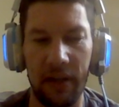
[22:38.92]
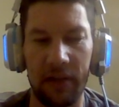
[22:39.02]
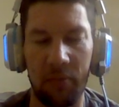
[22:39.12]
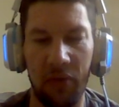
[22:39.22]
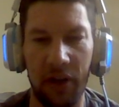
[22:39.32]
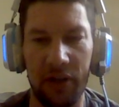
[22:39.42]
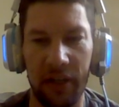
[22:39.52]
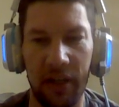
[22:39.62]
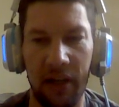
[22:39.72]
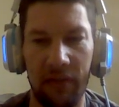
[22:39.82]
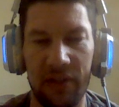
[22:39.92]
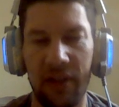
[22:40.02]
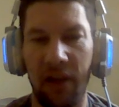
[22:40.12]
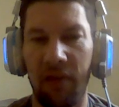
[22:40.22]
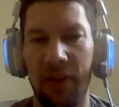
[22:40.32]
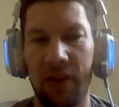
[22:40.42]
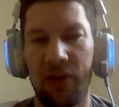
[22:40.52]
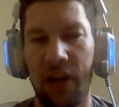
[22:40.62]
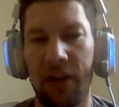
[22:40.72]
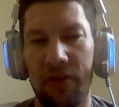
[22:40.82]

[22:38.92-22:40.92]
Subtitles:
a project in and of itself. And then trying to